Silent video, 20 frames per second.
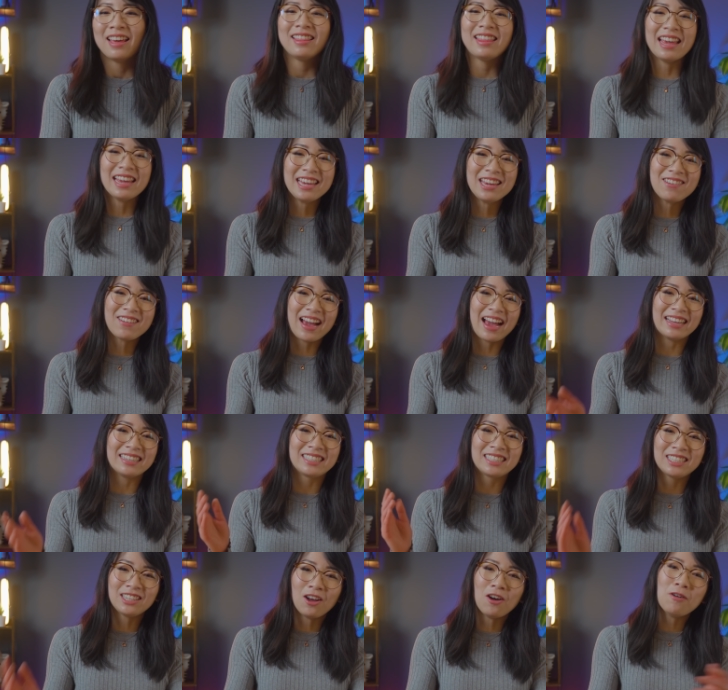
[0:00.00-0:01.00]
Thank you guys
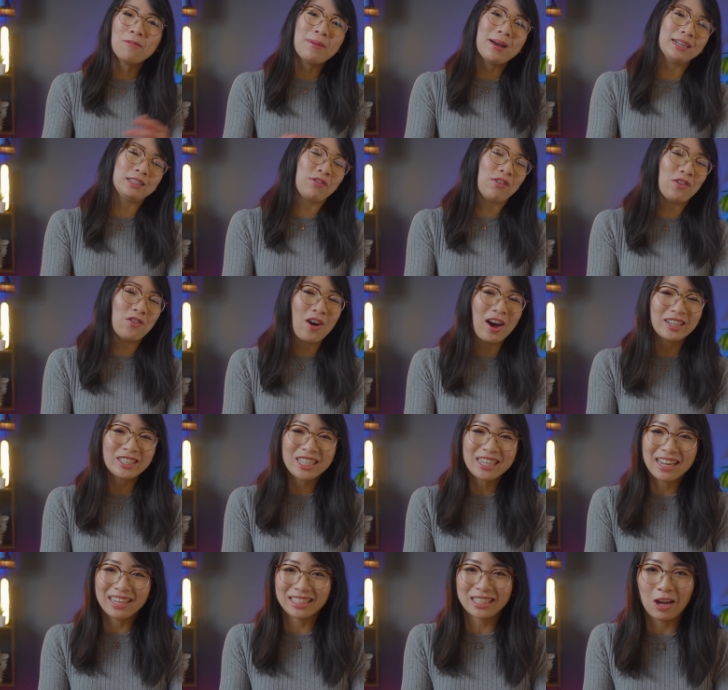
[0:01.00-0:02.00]
so much for
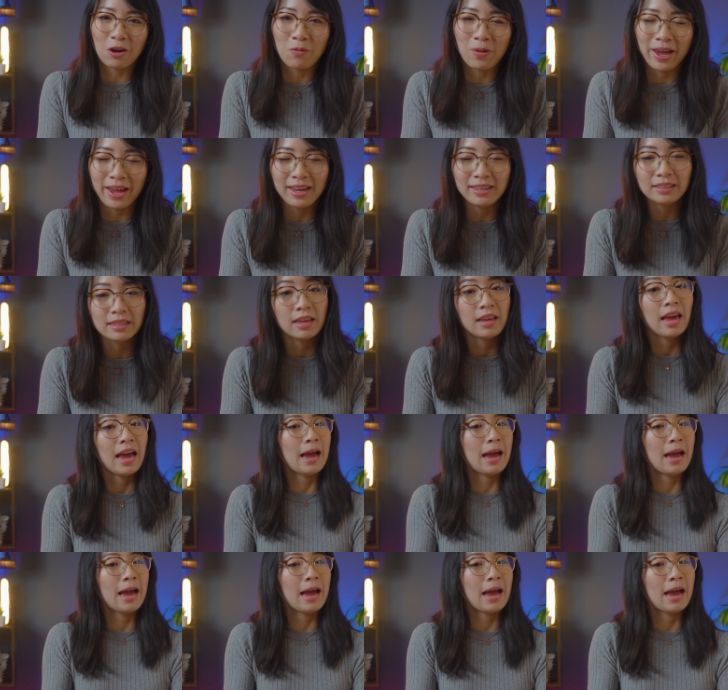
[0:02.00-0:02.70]
watching as always.